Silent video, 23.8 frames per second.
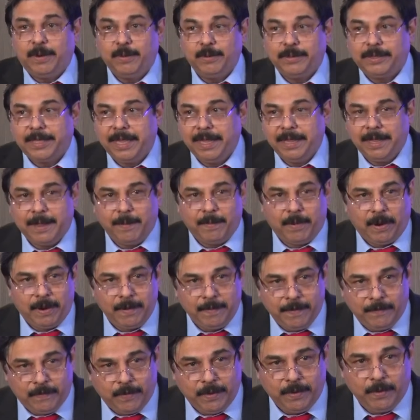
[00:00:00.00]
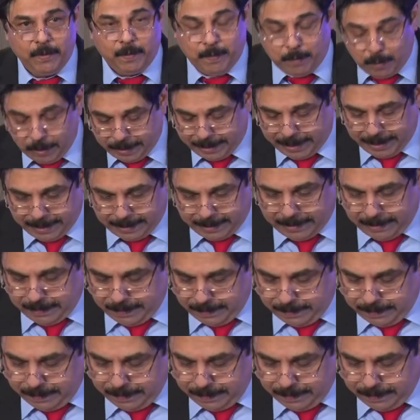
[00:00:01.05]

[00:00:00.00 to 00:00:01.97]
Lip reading: have to think about before you put it.